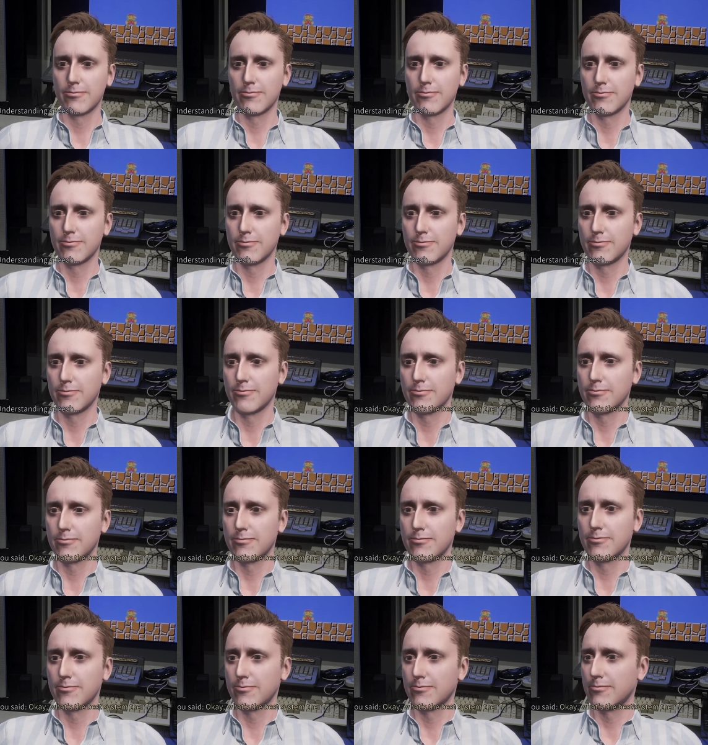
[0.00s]

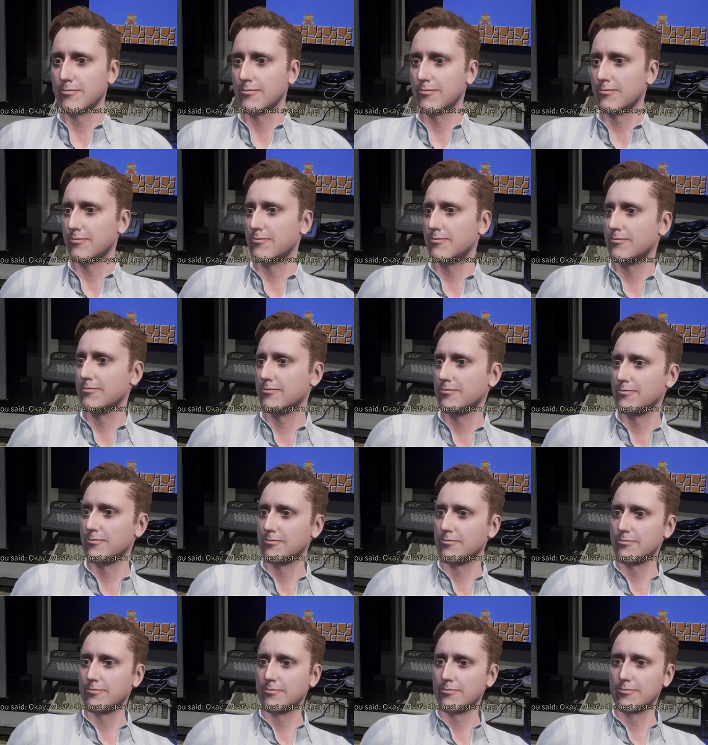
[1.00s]

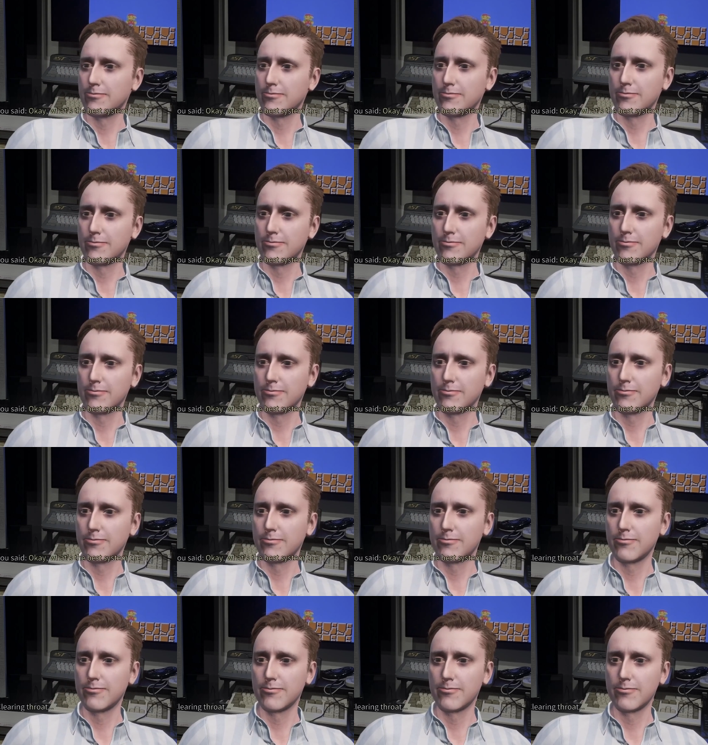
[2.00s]

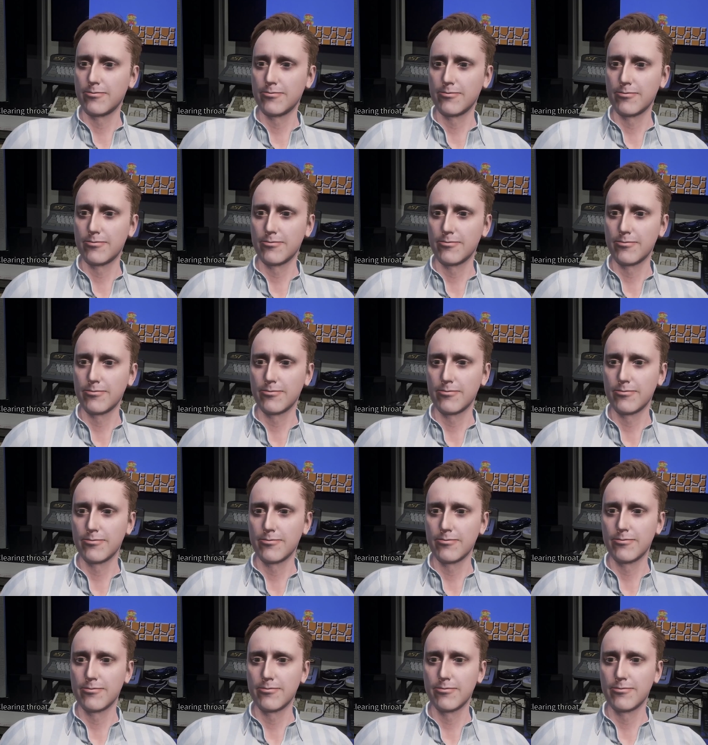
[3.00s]

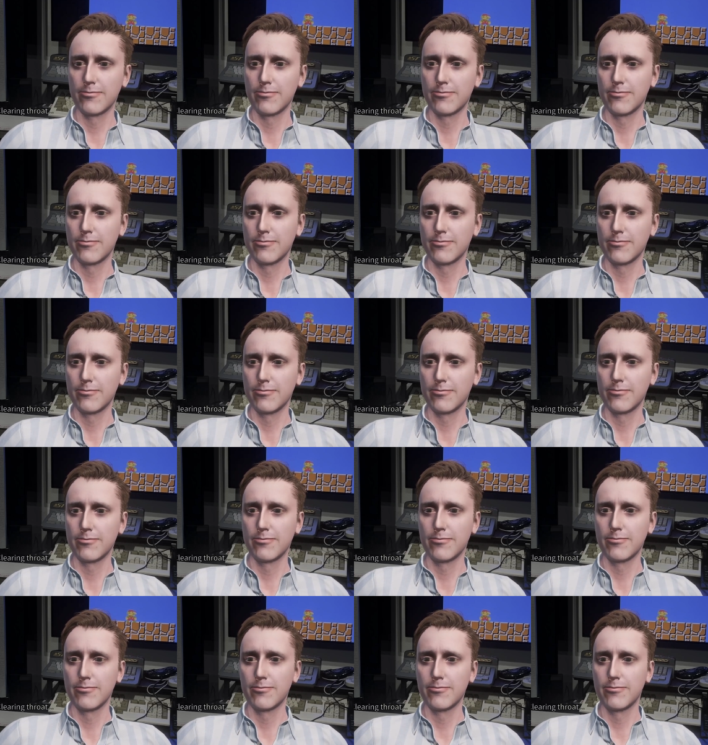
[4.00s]

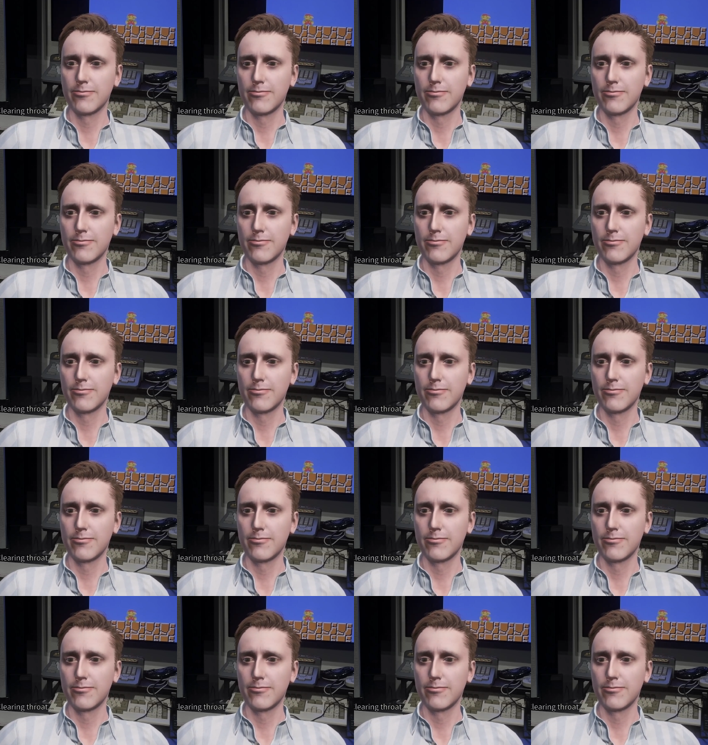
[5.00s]
[no speech]